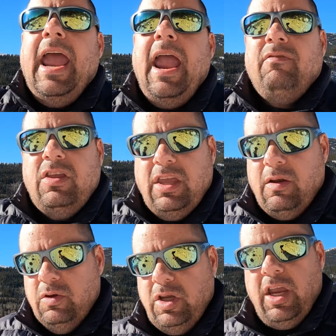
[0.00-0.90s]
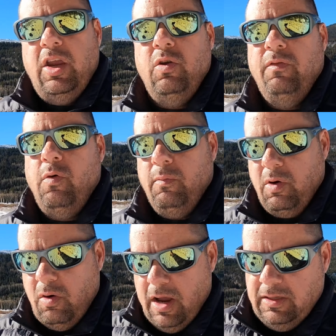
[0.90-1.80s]
everything was uniform
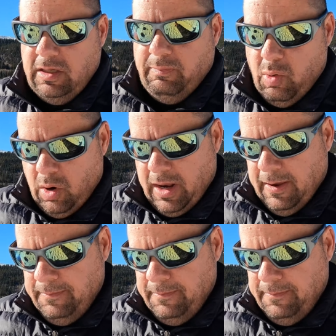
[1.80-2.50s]
across the board.